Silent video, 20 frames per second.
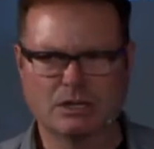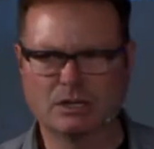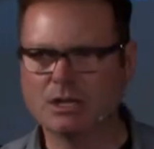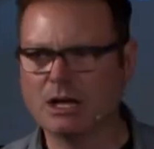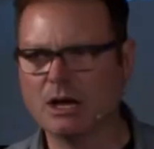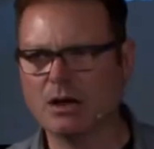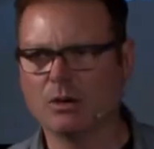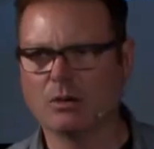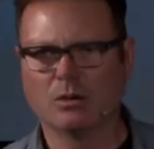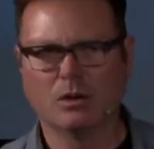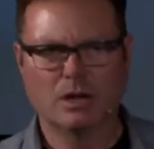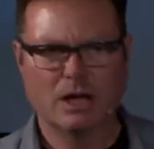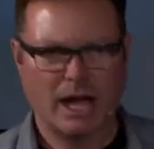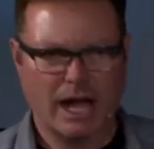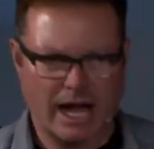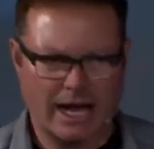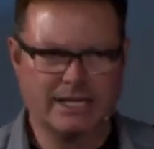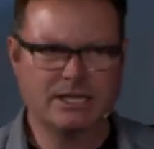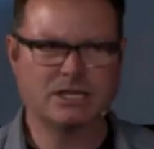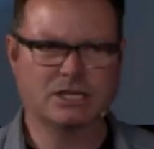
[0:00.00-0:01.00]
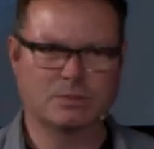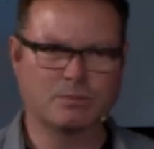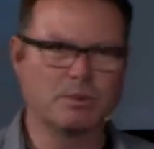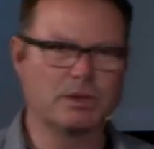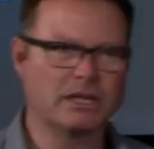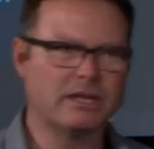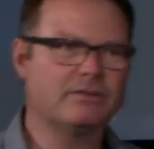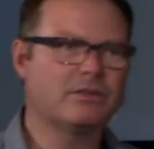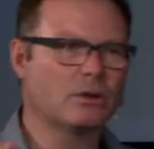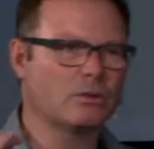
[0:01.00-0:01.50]
No, I just
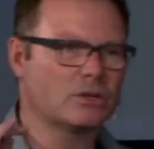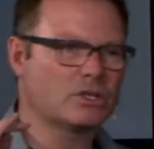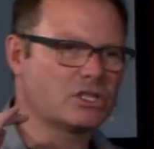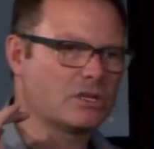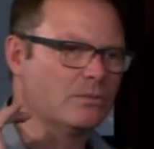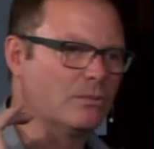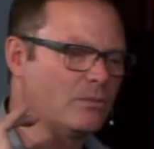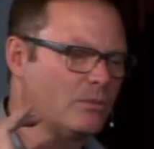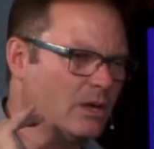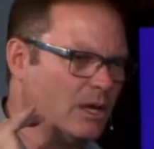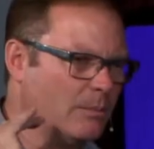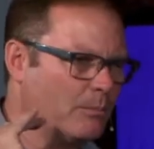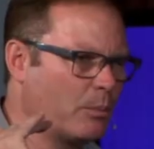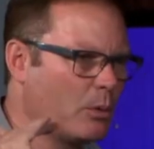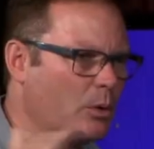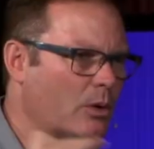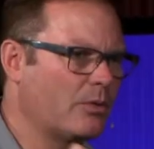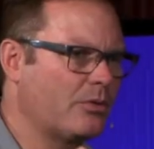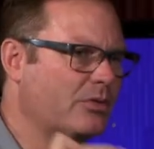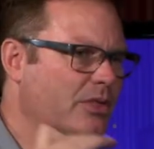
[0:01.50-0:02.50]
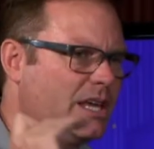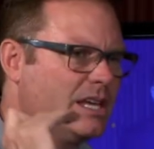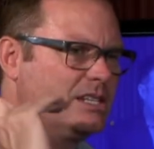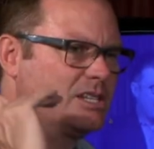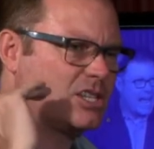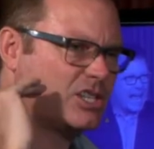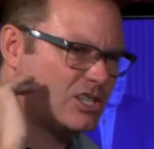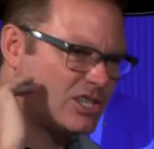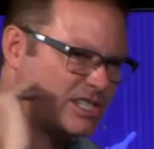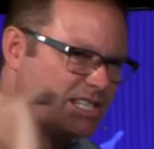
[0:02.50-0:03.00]
believe there was some important
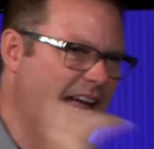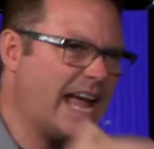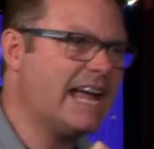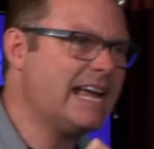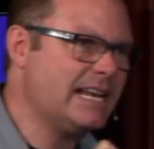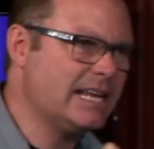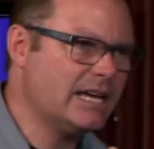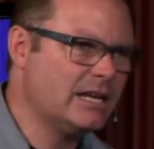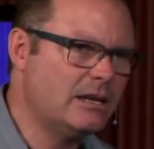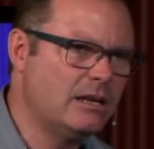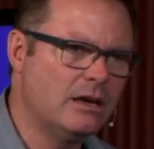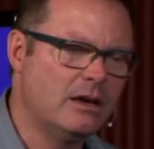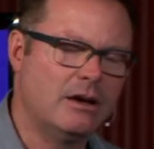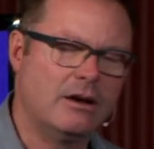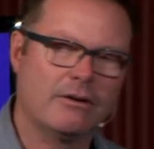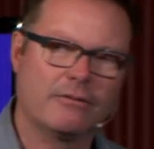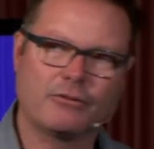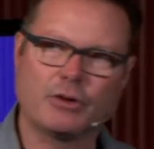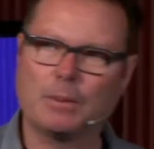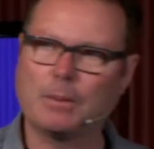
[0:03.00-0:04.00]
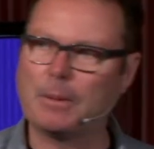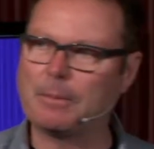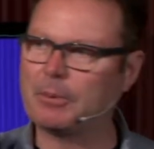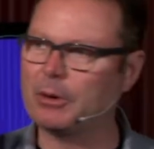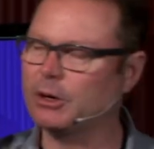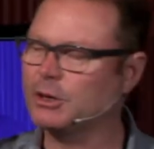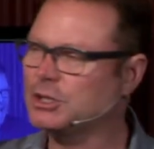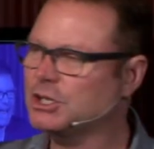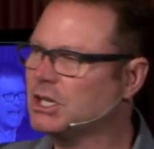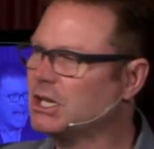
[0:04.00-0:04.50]
things stated from a
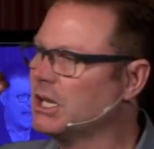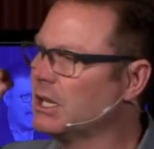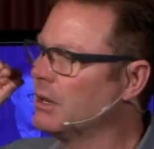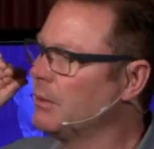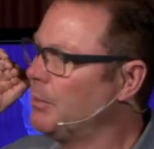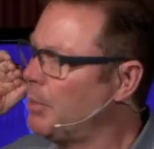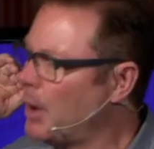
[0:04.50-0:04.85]
person in the